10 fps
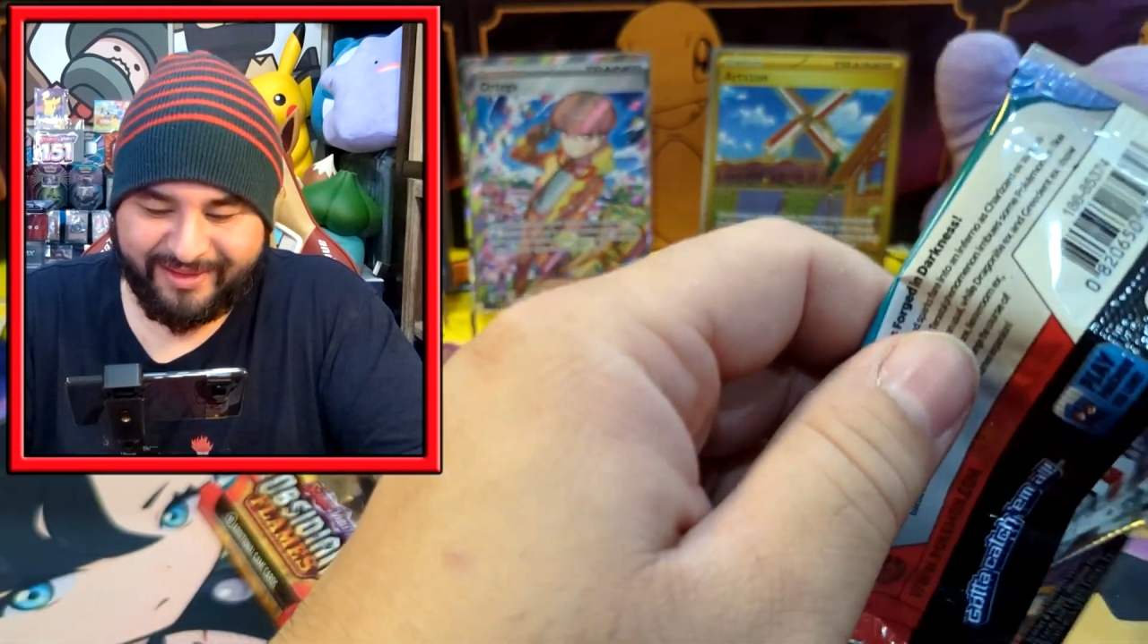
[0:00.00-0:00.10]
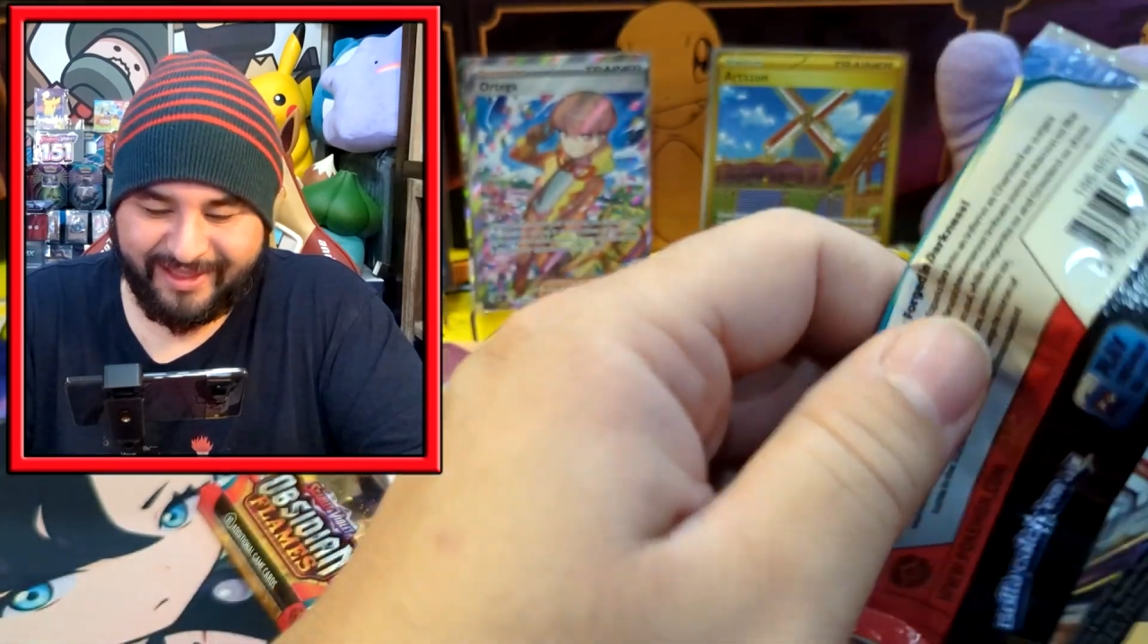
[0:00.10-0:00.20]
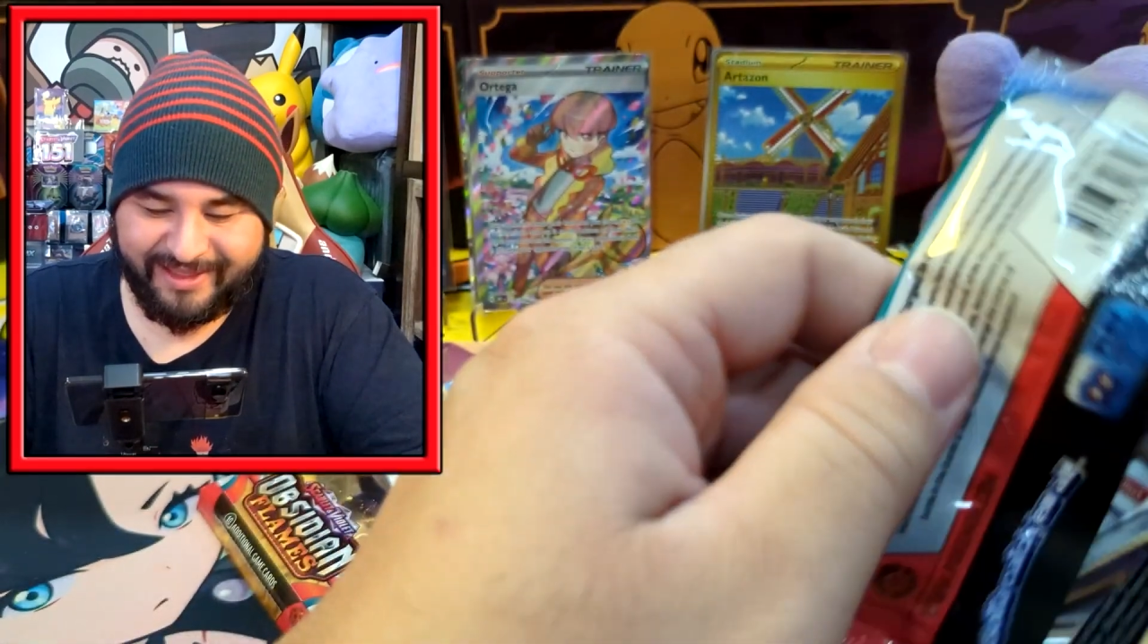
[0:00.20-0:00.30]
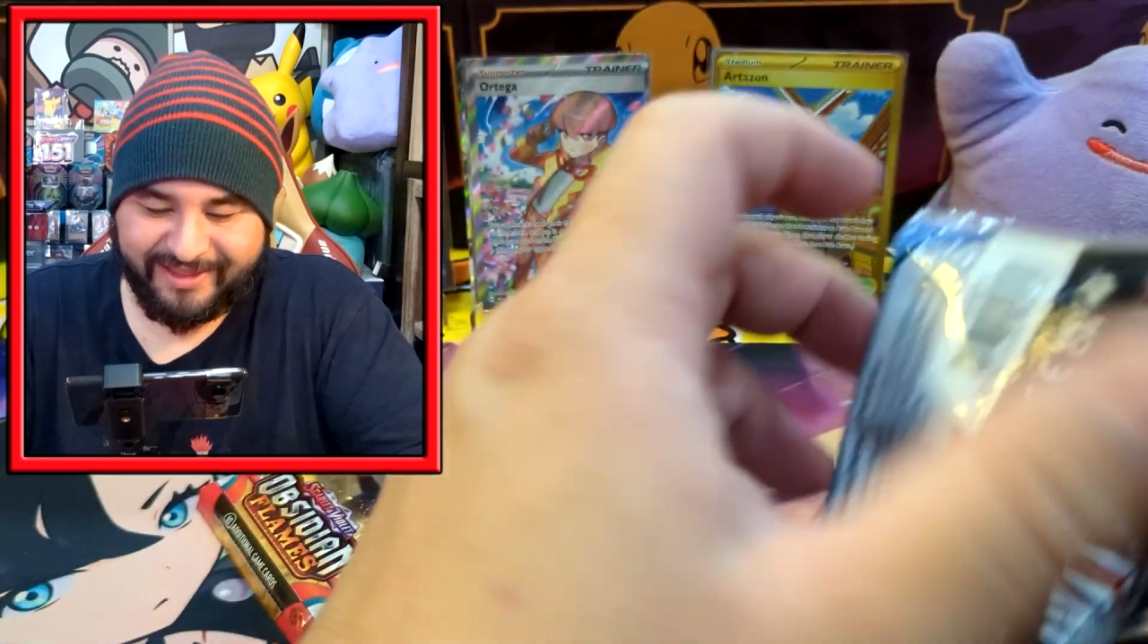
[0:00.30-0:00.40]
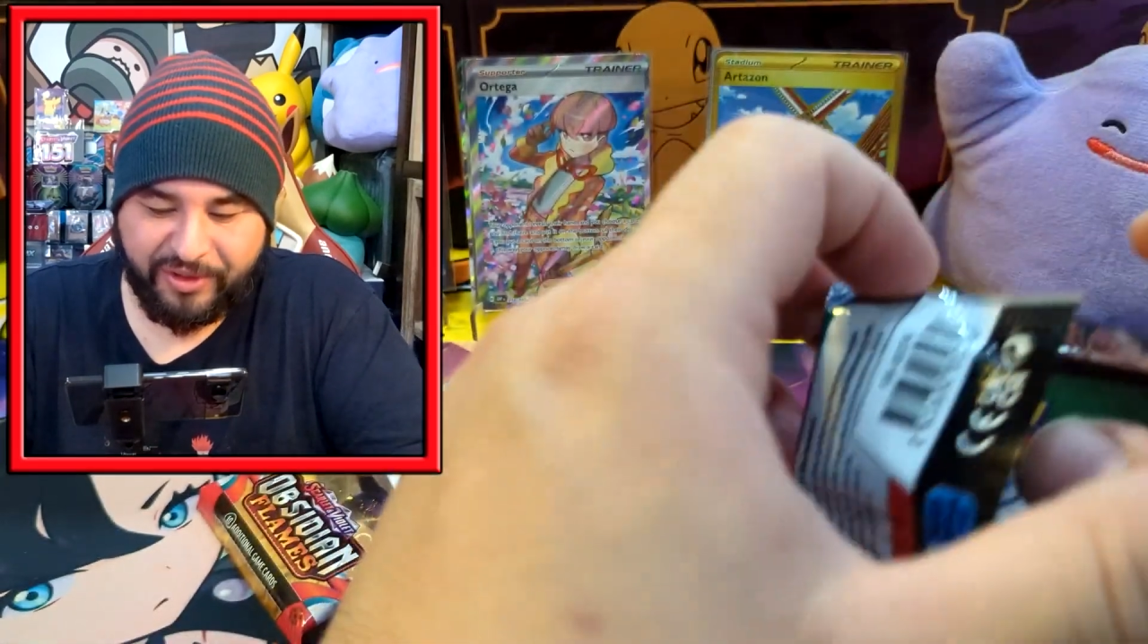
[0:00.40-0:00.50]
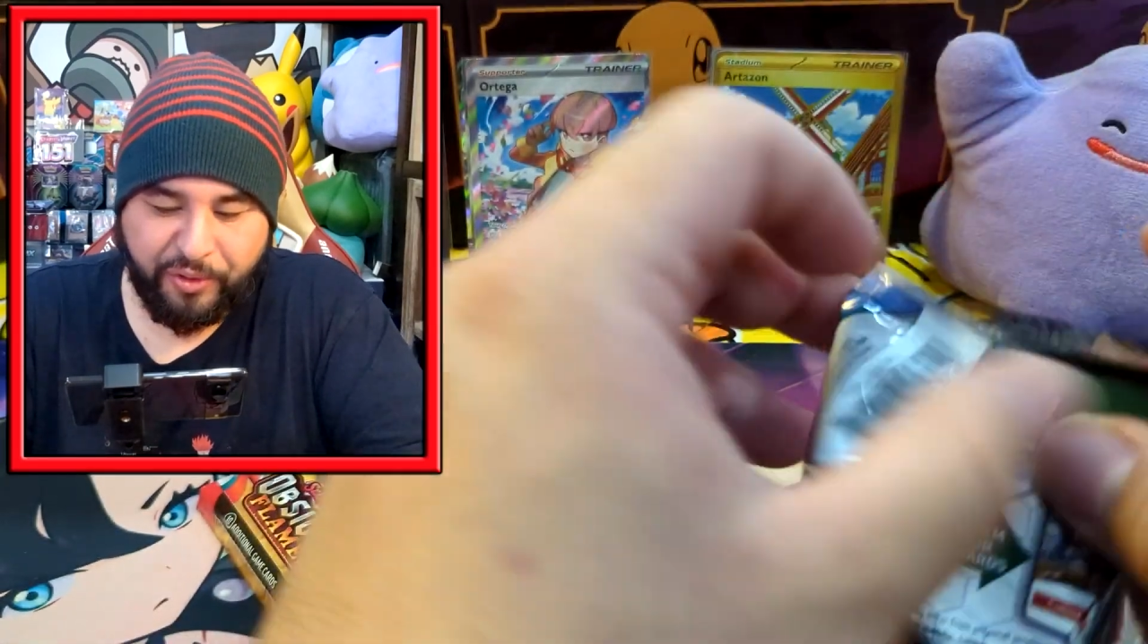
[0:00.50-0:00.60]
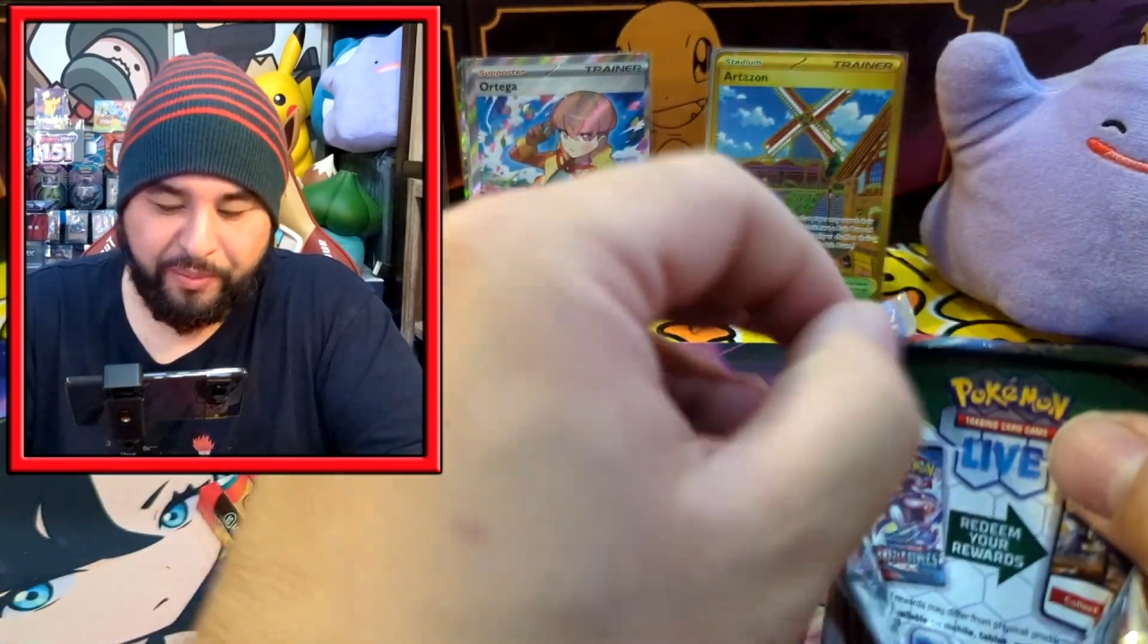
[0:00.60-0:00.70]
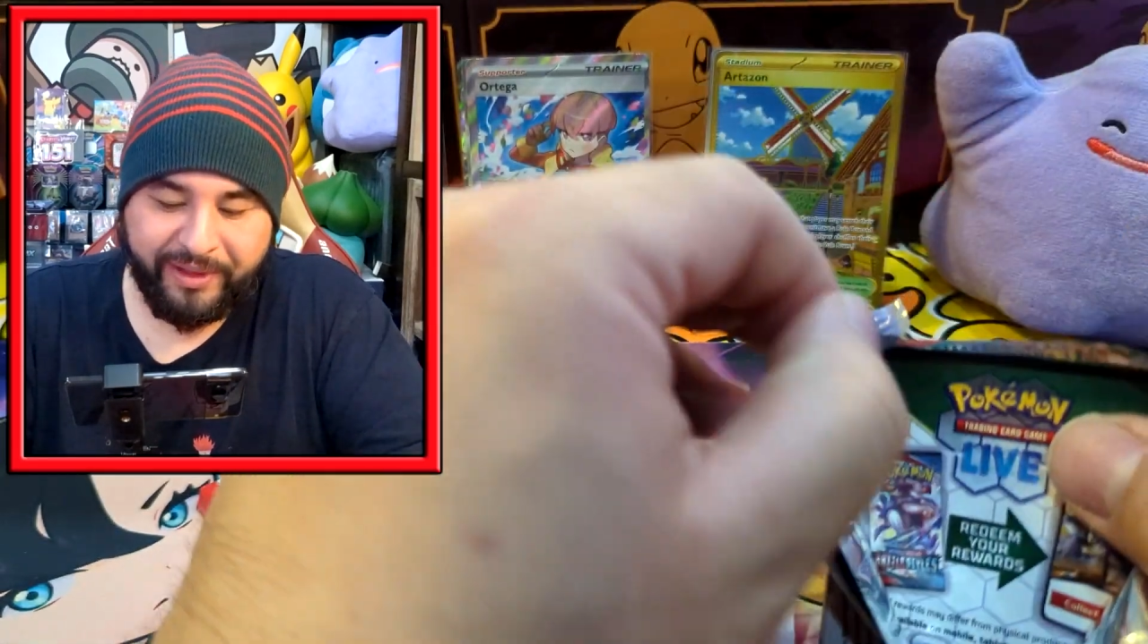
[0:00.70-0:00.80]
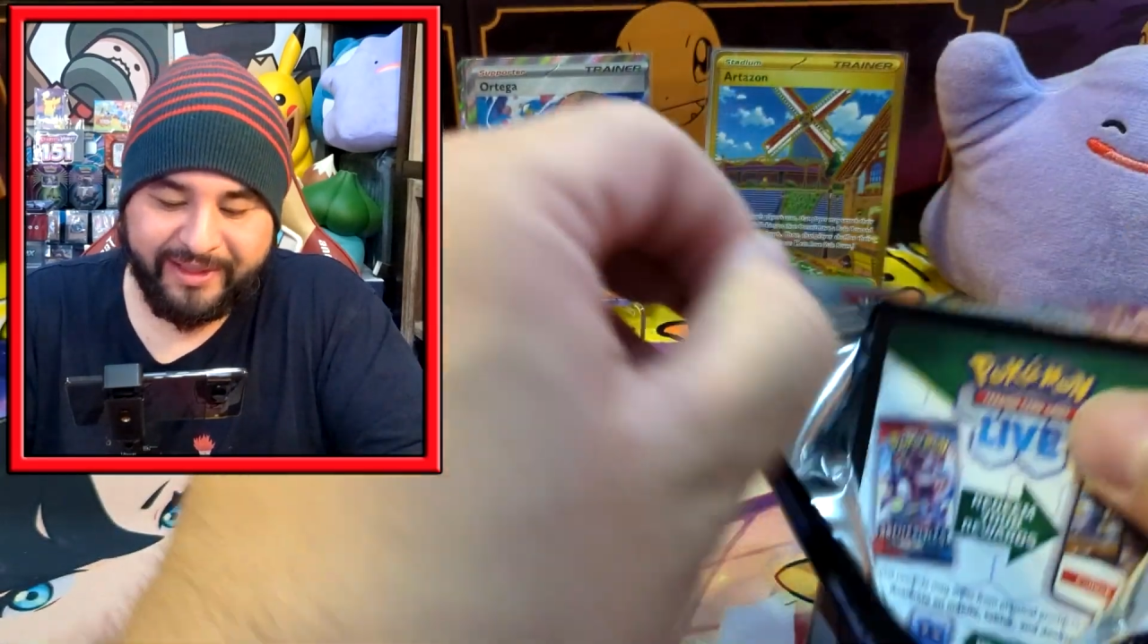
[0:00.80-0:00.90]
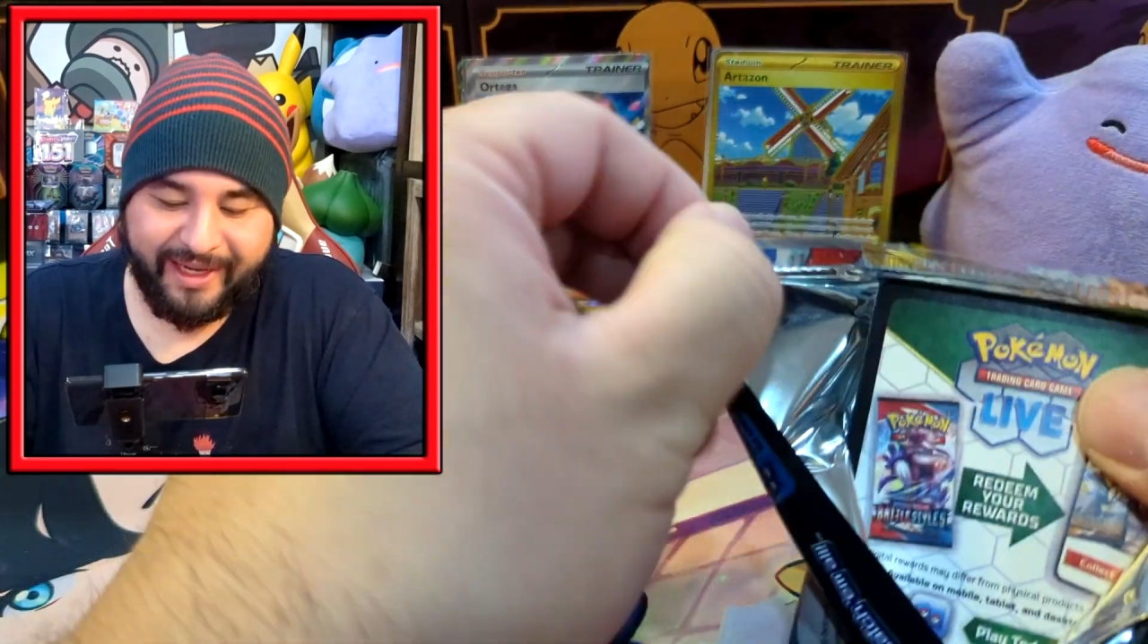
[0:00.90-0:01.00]
that just
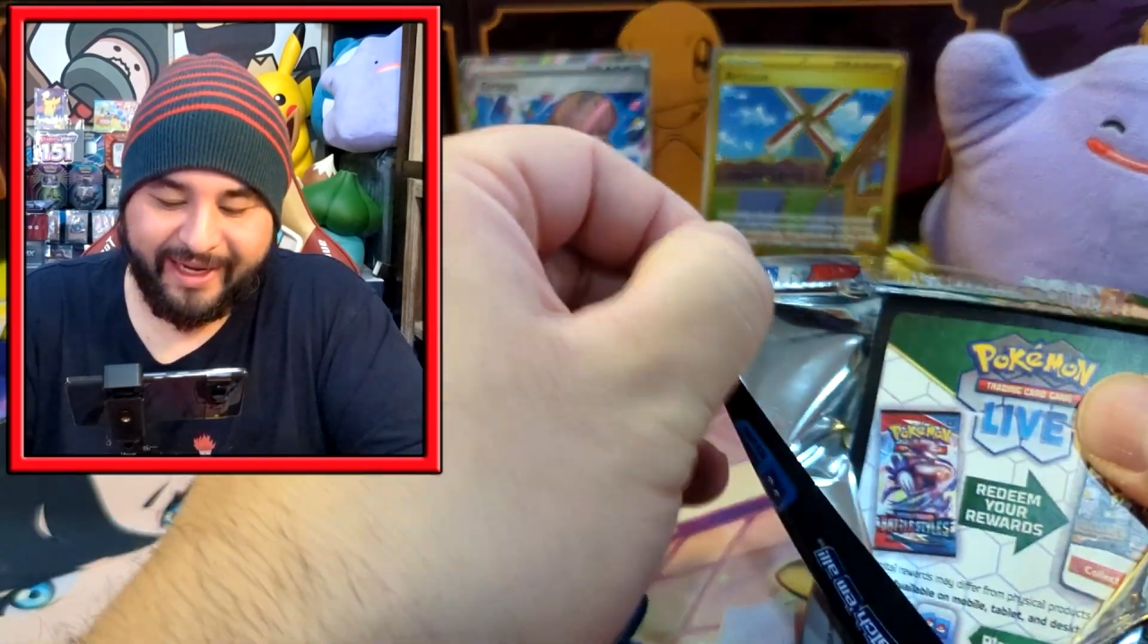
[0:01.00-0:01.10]
opened